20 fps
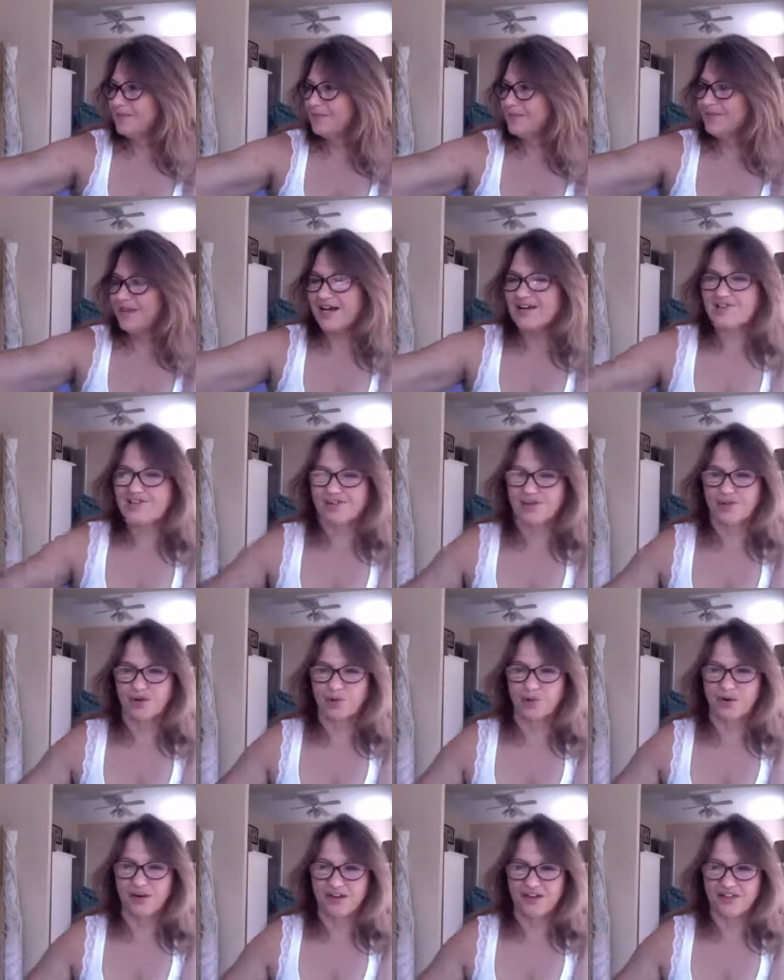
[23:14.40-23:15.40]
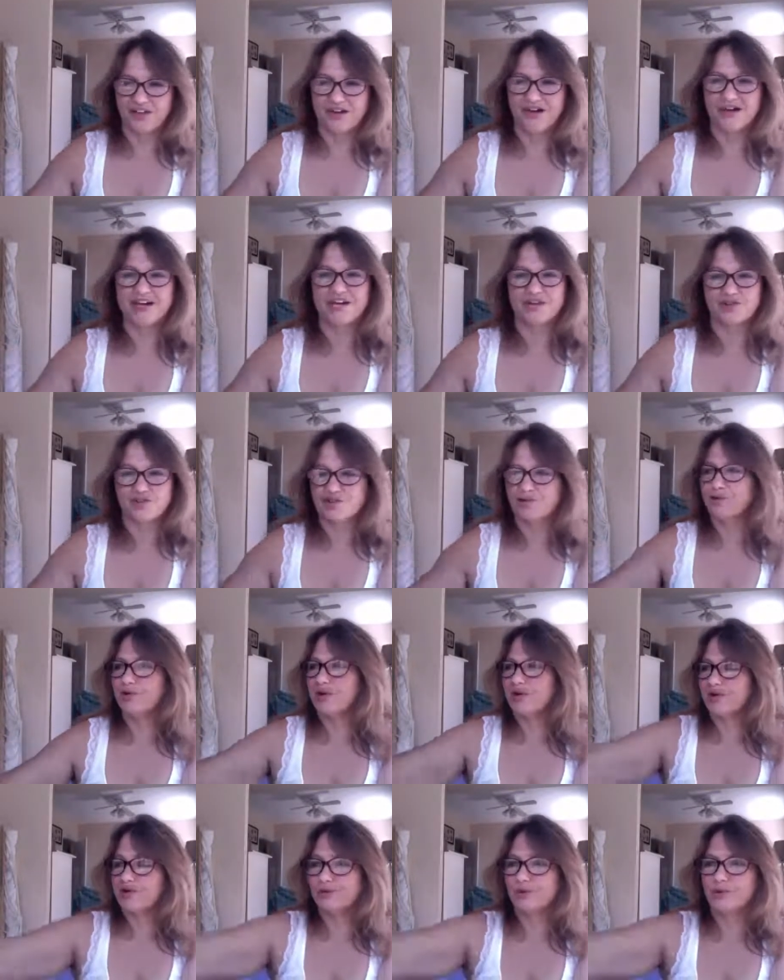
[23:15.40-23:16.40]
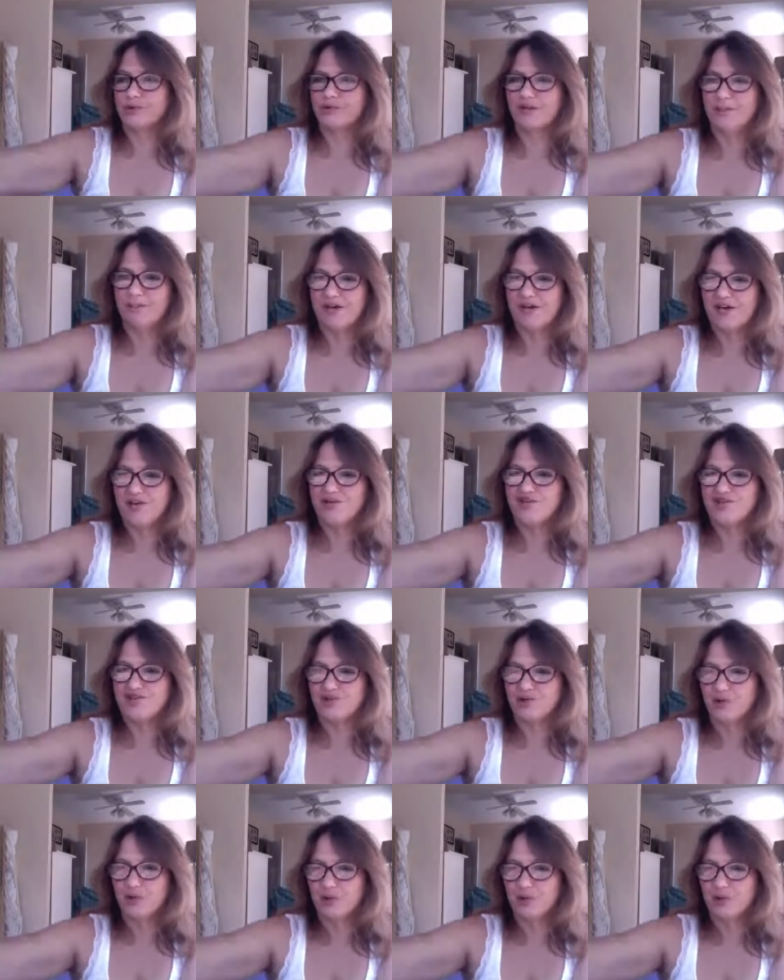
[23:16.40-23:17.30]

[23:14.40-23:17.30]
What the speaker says: that's a good one. I think I got to tune in and learn the bass too.